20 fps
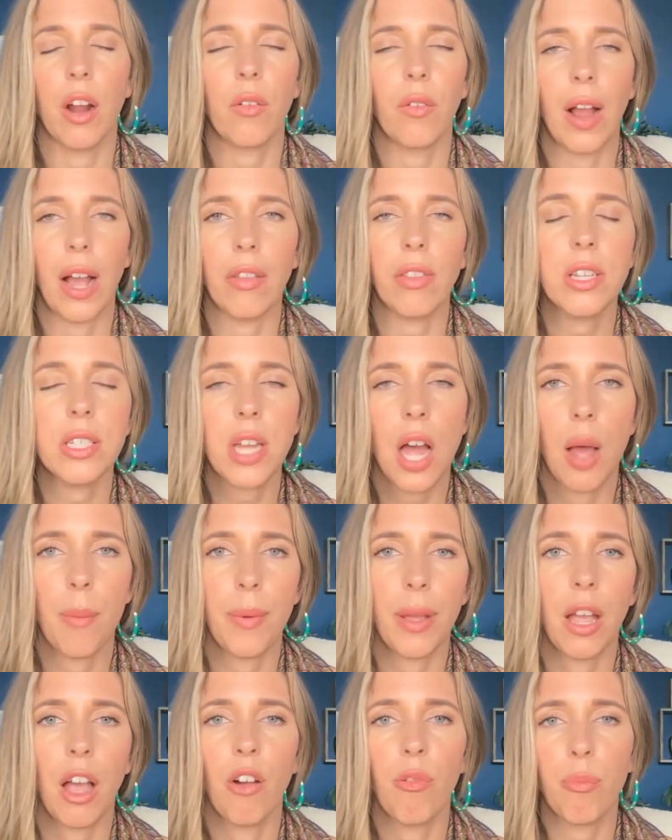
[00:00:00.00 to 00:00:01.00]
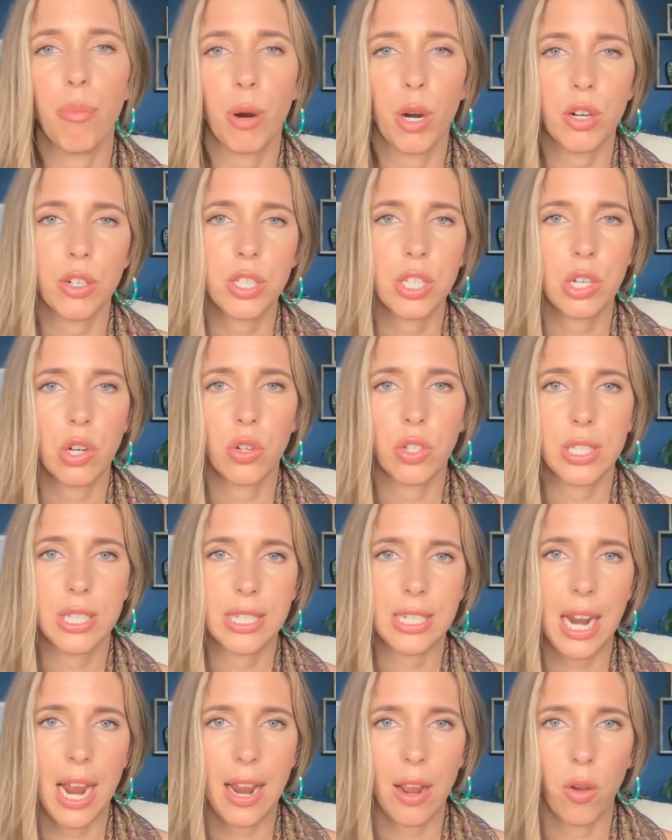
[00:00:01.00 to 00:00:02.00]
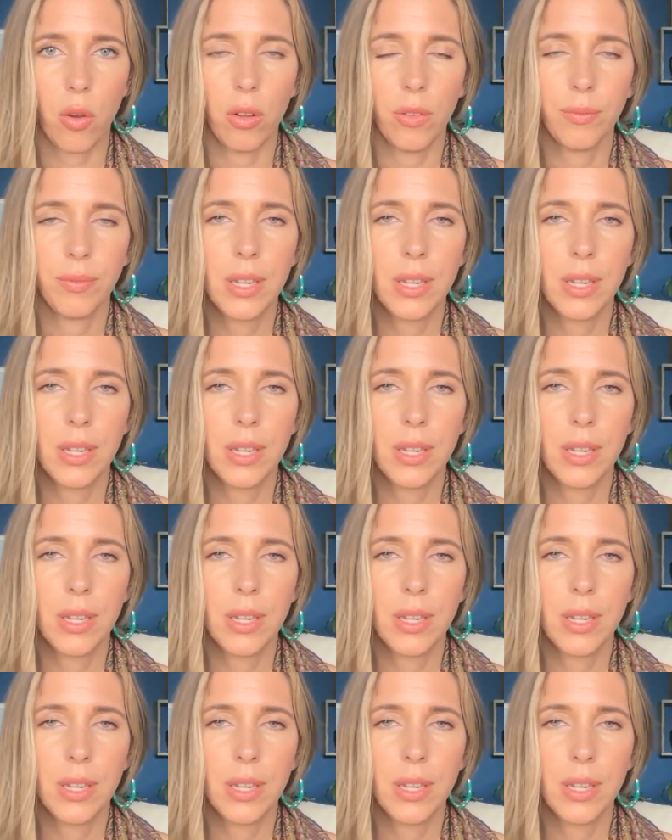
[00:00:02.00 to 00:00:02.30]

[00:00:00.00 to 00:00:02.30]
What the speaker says: around the topic of personal style?